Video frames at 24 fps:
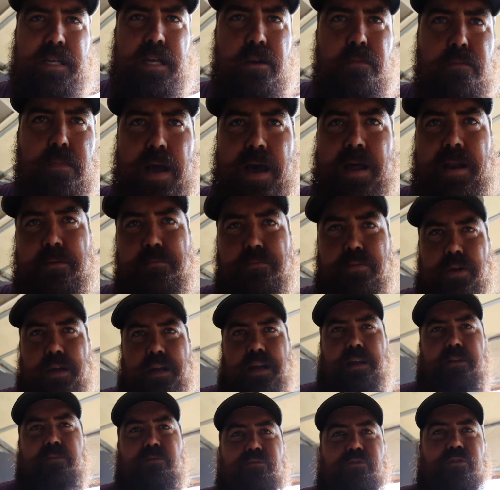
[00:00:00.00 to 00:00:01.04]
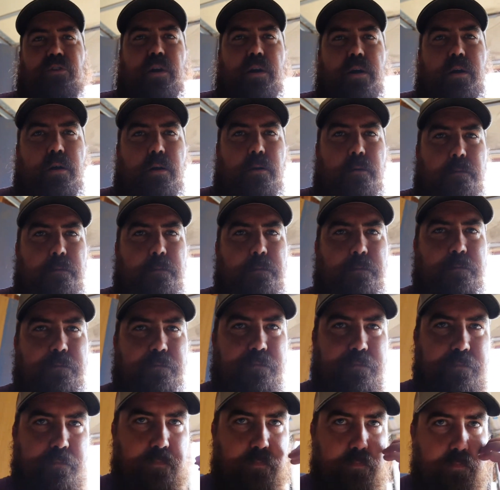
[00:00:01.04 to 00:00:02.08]
get a mounting plate from
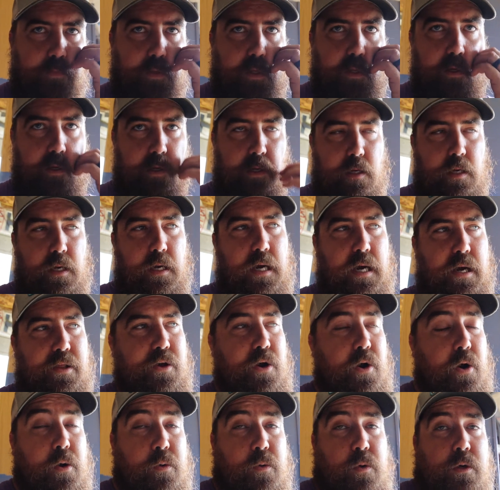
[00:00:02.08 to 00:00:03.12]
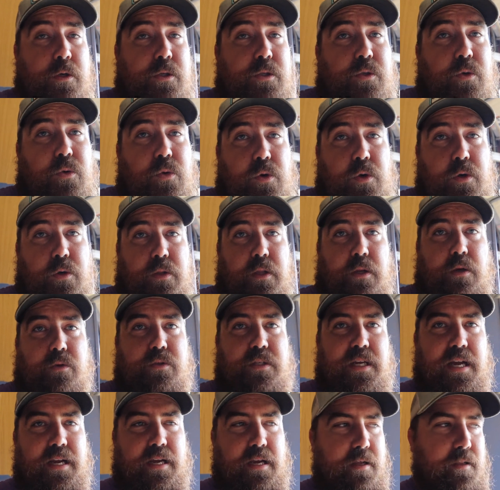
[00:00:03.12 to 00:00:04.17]
the hardware store that'll
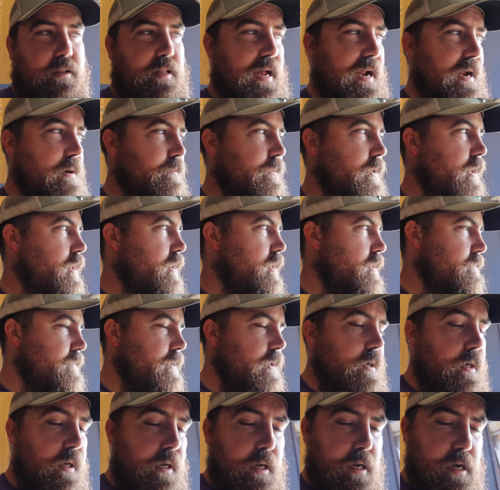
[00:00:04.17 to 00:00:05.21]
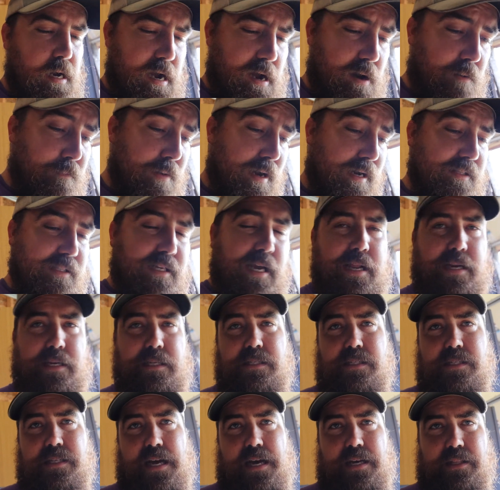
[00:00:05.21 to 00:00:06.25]
take a lamp bulb. I'll mount that
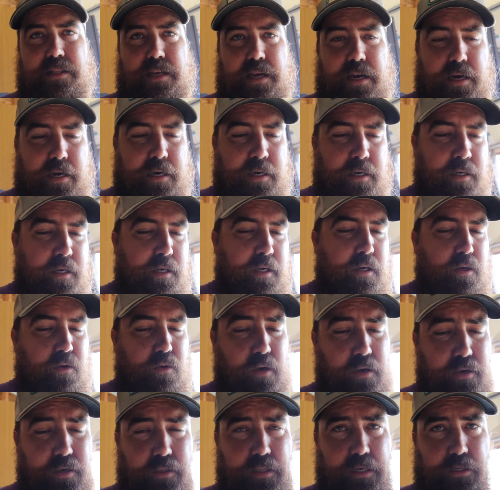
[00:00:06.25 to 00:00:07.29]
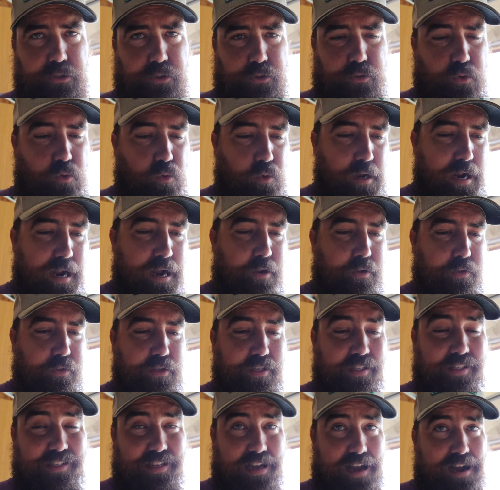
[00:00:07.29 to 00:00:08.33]
inside there, run the electric cord out the
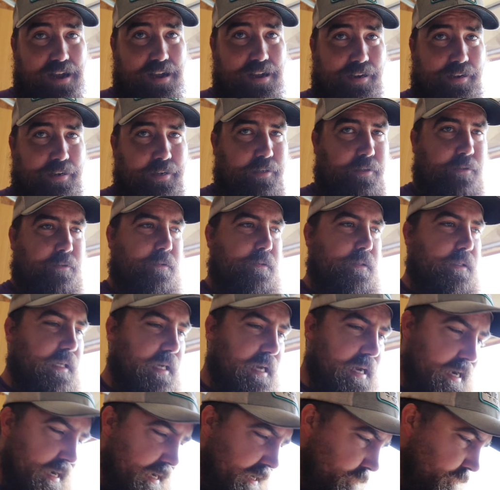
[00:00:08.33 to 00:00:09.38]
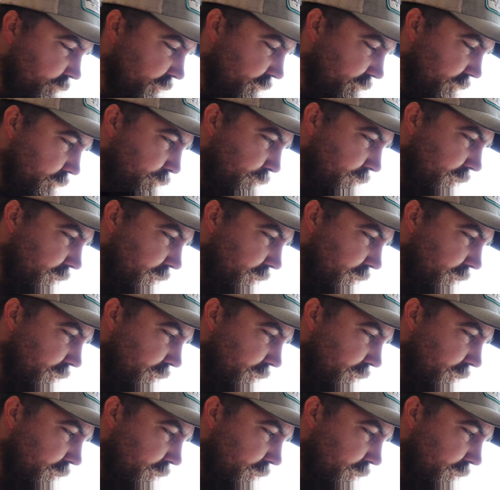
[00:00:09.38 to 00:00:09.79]
side, and be able to